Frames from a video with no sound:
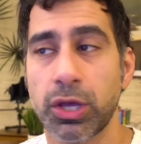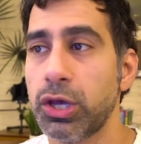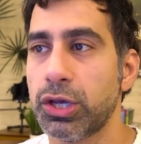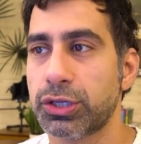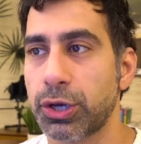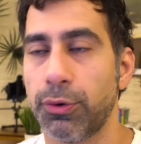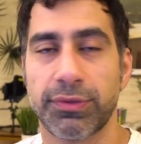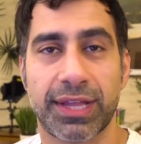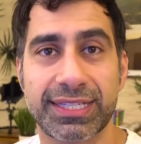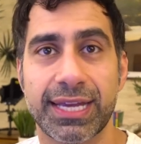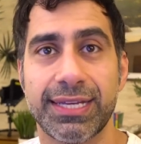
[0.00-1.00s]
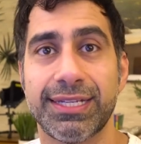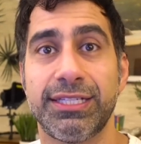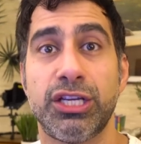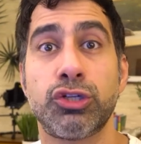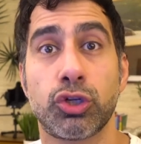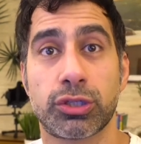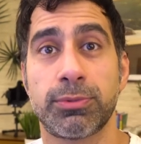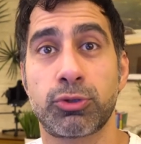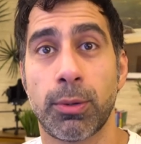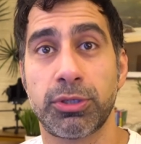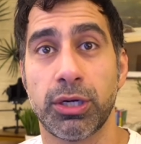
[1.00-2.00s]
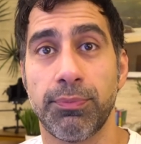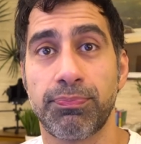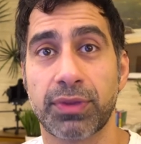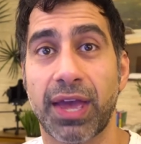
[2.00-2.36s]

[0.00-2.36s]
So that's a digital subscription.